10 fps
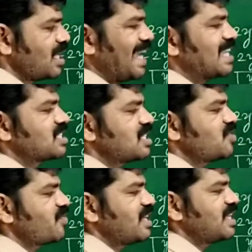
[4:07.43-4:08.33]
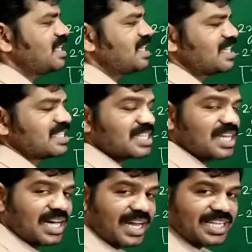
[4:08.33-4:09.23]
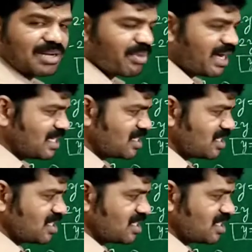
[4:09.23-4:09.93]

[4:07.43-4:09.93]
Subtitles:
X and y, it is another point.